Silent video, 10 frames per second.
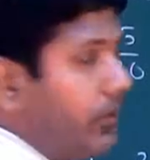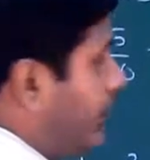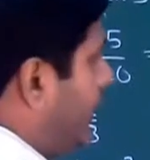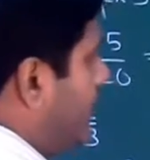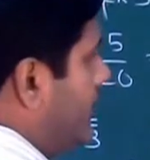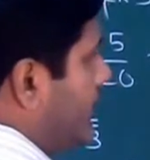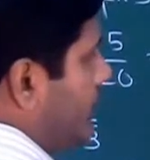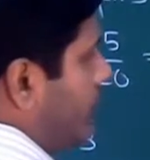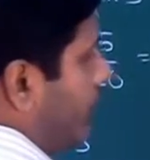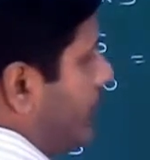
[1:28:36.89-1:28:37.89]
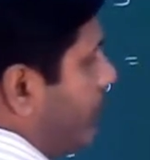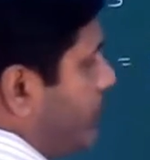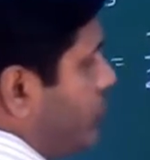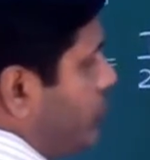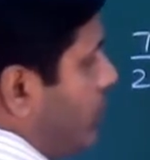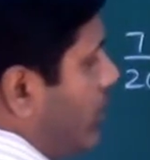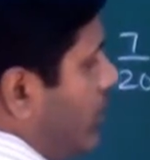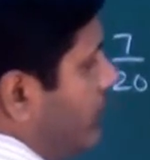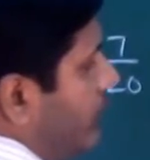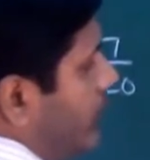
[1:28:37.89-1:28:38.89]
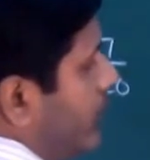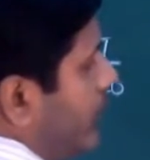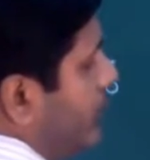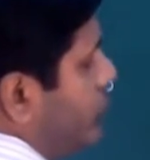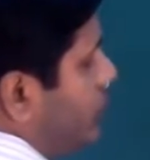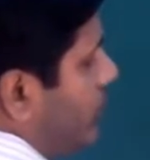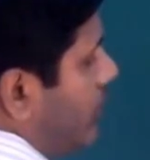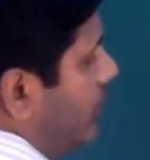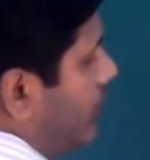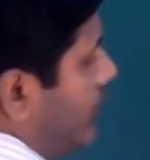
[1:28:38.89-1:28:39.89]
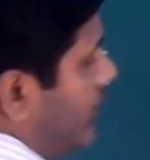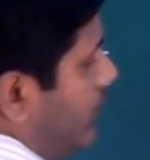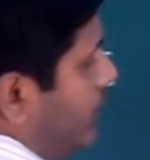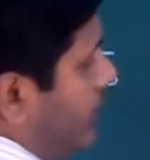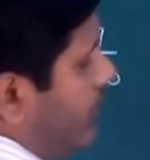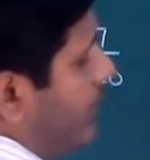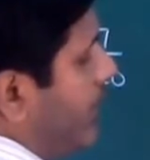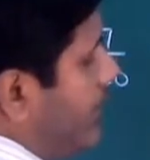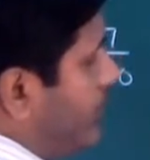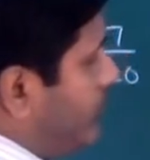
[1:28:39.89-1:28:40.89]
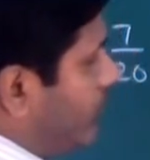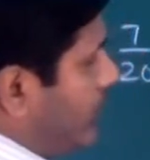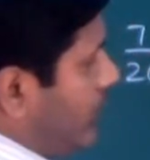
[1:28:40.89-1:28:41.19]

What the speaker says: Okay, so we're going to put 12 and 12. We're going to put minus.